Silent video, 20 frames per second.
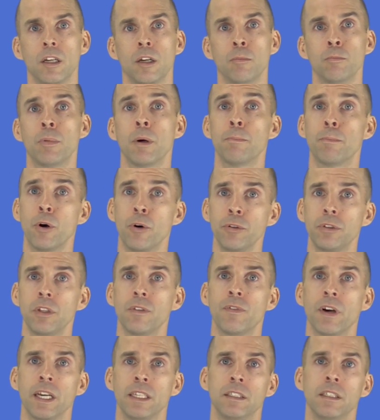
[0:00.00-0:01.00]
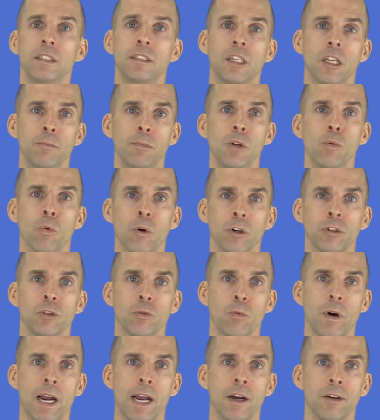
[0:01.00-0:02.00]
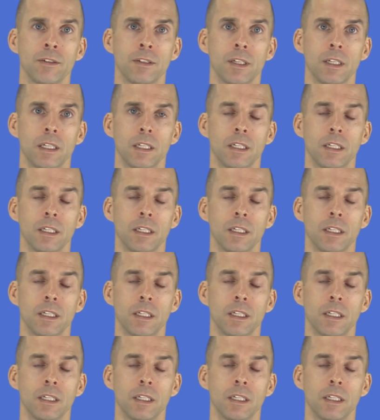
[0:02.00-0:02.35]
But both devices can be worked around.